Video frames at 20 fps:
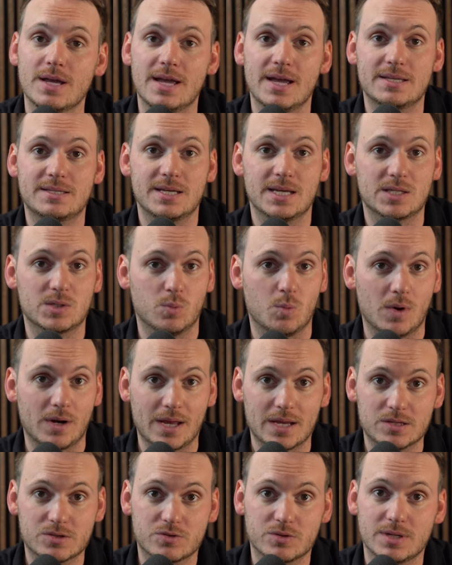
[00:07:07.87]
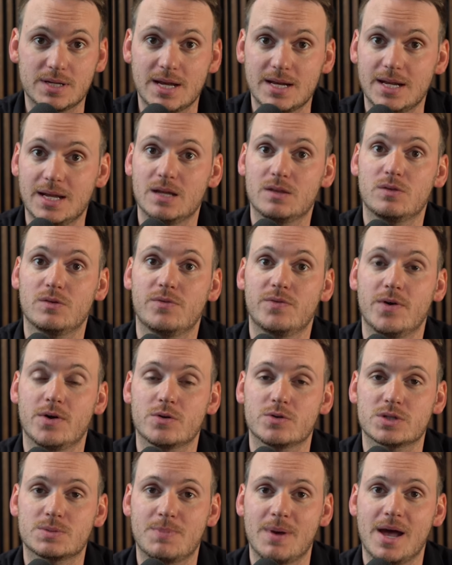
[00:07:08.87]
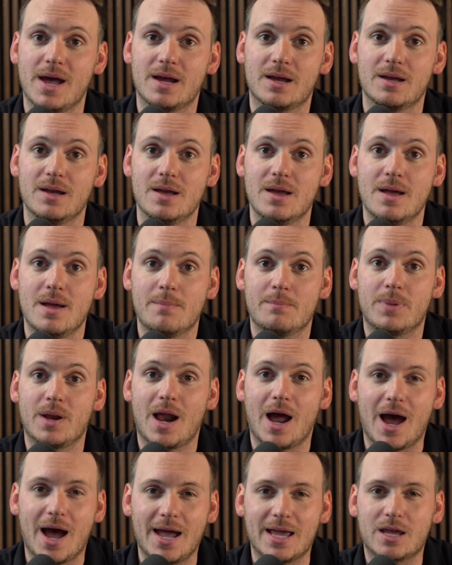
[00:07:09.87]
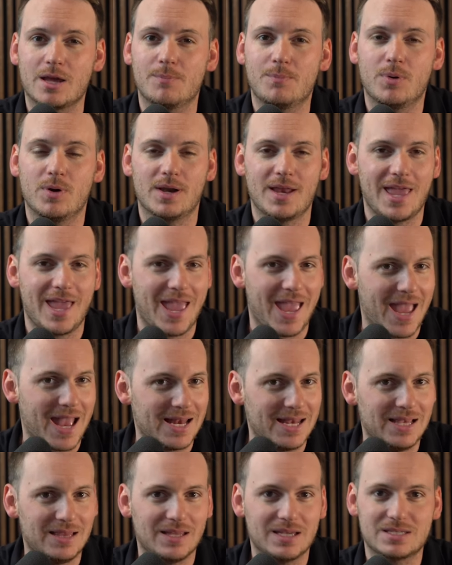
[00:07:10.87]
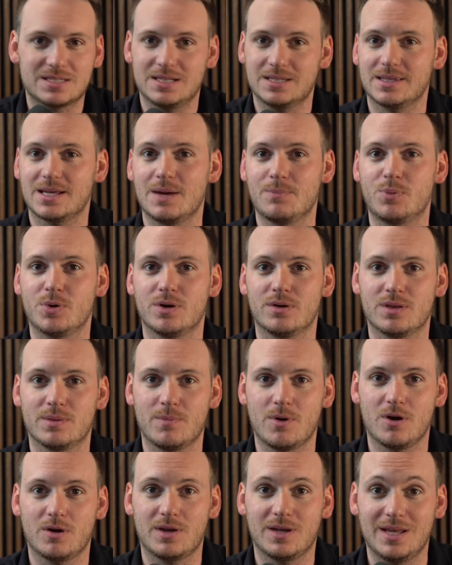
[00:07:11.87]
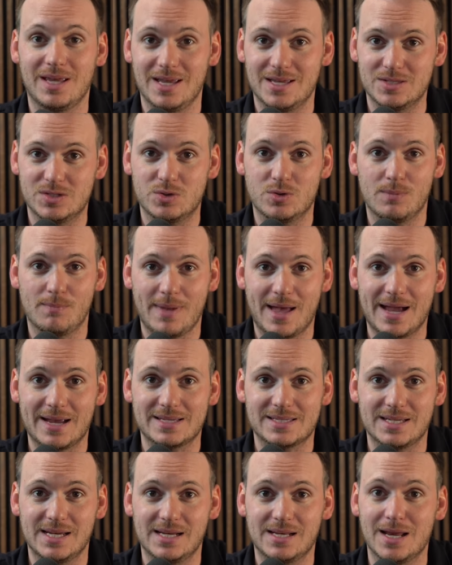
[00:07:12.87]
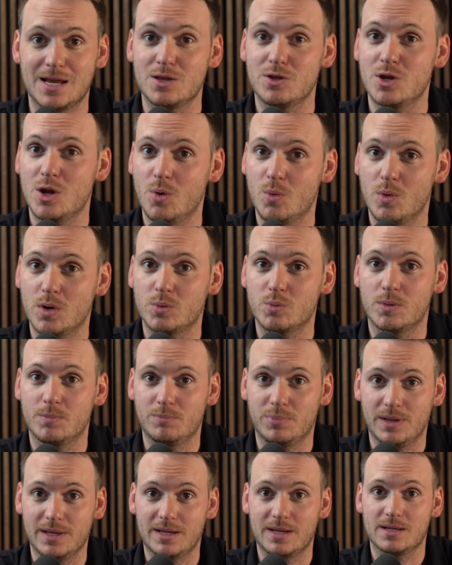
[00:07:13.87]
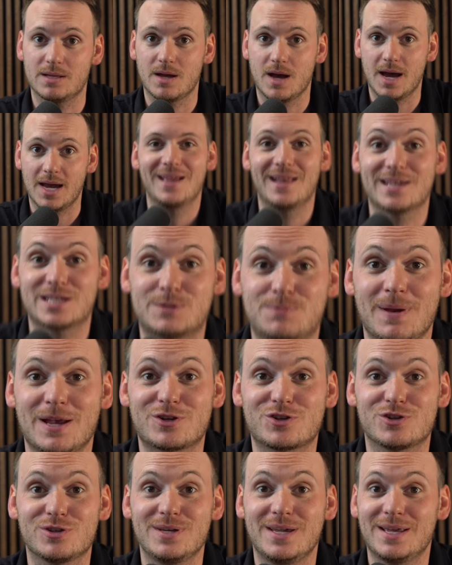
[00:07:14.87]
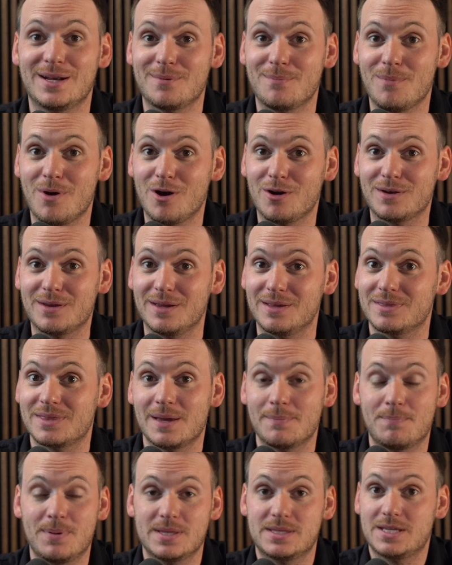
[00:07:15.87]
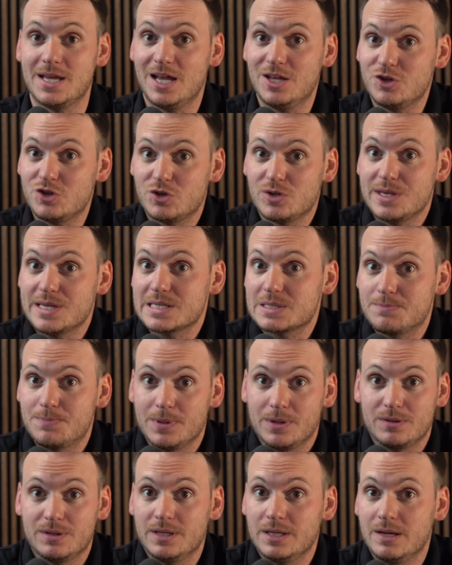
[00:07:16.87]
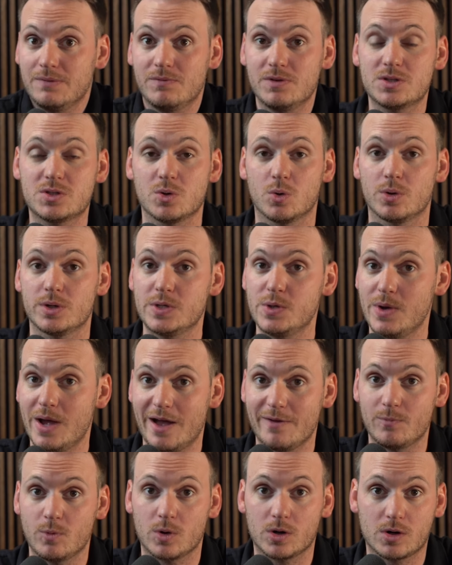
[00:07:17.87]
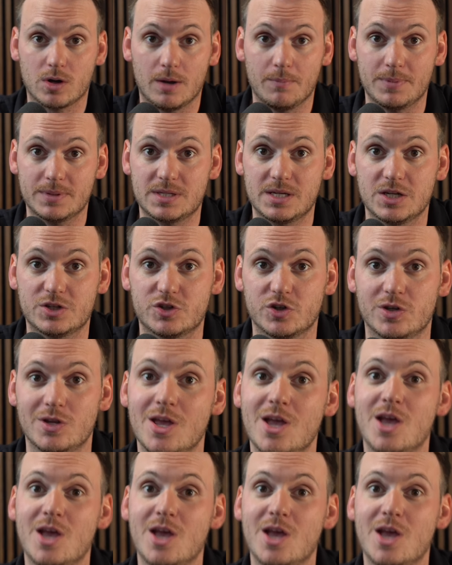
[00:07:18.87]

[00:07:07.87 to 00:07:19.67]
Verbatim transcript: it takes him one extra day to get the photos back but I could put any listing that I put on the market into a magazine and no one would blink an eye. And especially in a market that potentially is building inventory and you have more competition,